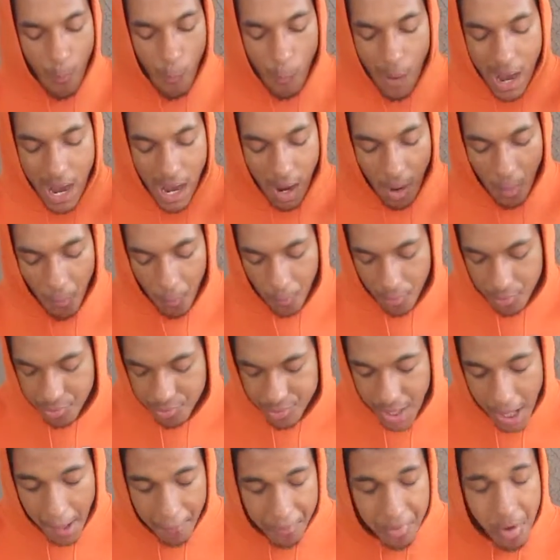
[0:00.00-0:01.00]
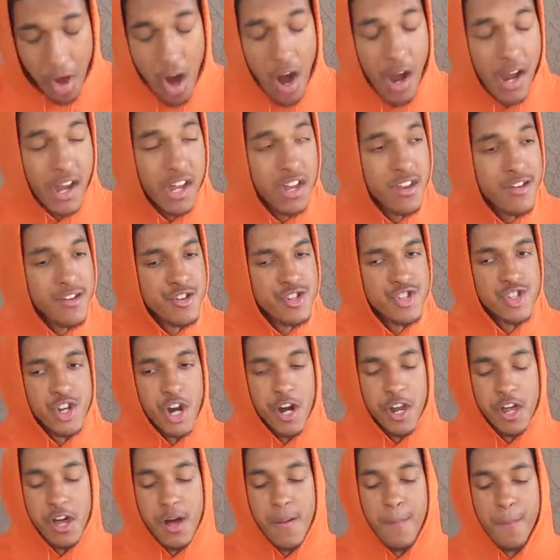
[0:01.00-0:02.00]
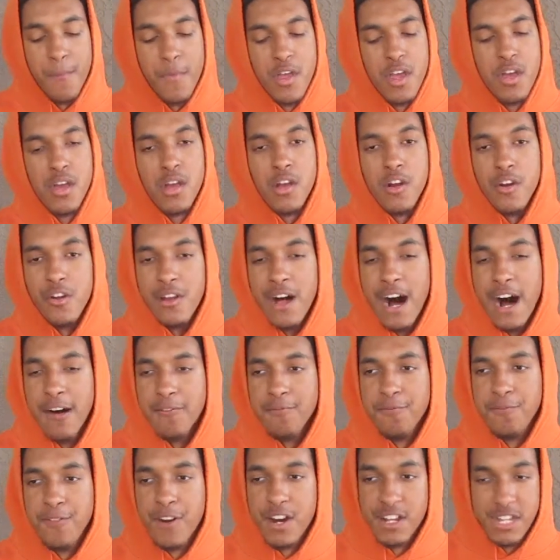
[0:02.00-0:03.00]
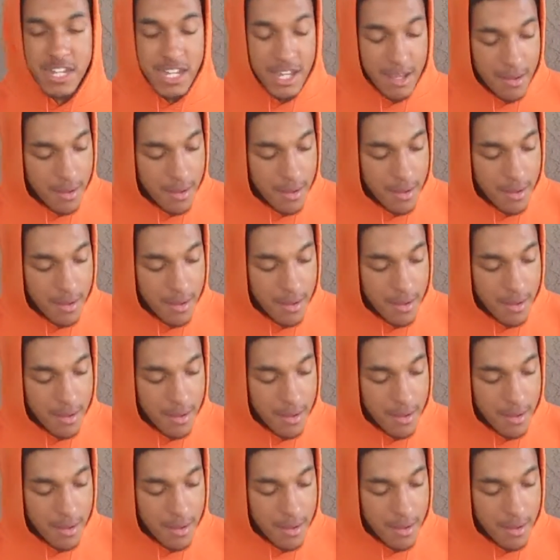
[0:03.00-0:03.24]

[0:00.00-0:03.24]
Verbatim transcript: Wow, stop talking, shut up, not funny.